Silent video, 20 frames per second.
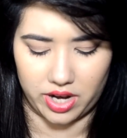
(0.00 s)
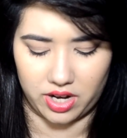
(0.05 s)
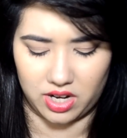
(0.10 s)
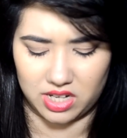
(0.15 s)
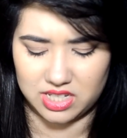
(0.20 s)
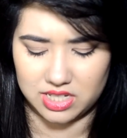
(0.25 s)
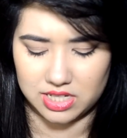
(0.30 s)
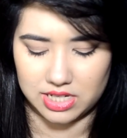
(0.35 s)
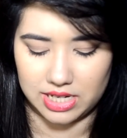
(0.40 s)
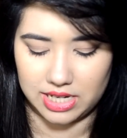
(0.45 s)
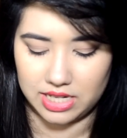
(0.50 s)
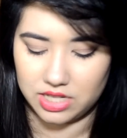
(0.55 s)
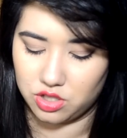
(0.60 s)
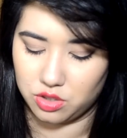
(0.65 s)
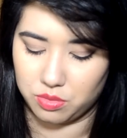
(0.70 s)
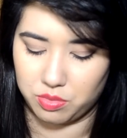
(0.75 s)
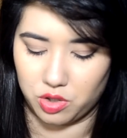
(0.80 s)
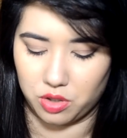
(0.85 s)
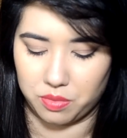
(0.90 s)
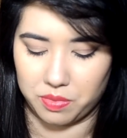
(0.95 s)
I did a little
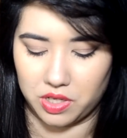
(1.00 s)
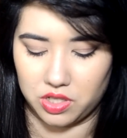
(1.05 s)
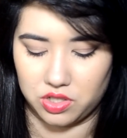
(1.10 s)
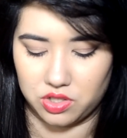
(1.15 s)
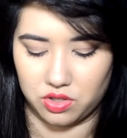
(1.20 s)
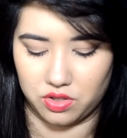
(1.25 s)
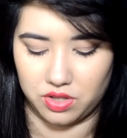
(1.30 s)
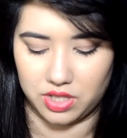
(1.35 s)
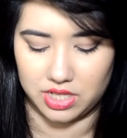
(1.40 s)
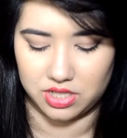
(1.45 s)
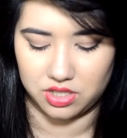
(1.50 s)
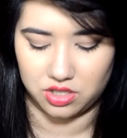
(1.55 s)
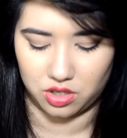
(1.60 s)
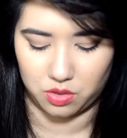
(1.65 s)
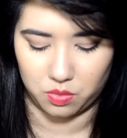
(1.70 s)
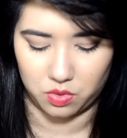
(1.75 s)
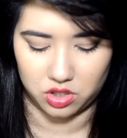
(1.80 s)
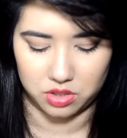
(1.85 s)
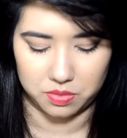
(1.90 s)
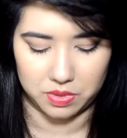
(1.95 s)
blog post on this, so I
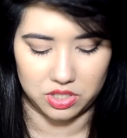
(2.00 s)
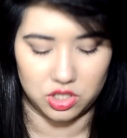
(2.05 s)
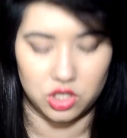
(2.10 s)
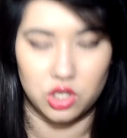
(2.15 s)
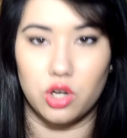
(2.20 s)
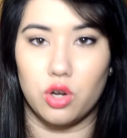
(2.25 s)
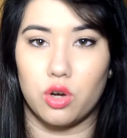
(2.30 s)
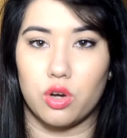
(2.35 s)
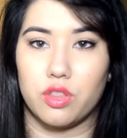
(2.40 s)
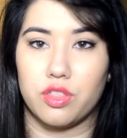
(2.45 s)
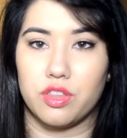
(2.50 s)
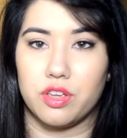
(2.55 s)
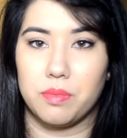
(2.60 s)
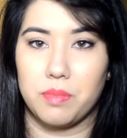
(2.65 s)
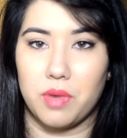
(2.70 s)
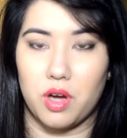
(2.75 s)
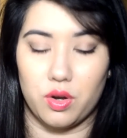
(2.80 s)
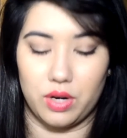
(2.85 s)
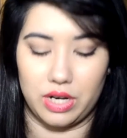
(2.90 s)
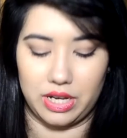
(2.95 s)
won't spend too long on them.
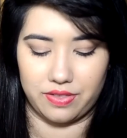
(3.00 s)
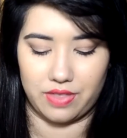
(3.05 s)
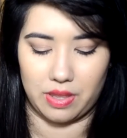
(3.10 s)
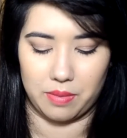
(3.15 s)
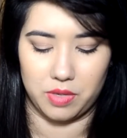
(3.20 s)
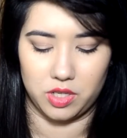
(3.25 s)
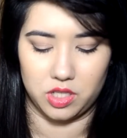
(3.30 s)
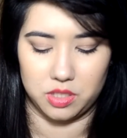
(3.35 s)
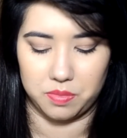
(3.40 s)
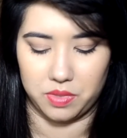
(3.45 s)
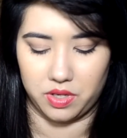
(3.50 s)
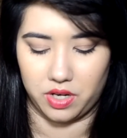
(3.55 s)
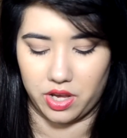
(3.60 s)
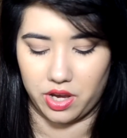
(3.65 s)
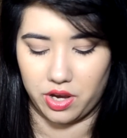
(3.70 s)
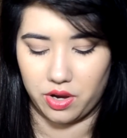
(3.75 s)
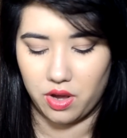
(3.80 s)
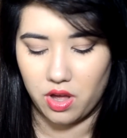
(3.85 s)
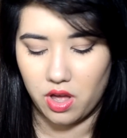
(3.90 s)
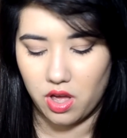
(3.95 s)
I'll link that post
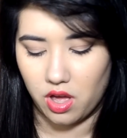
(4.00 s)
below.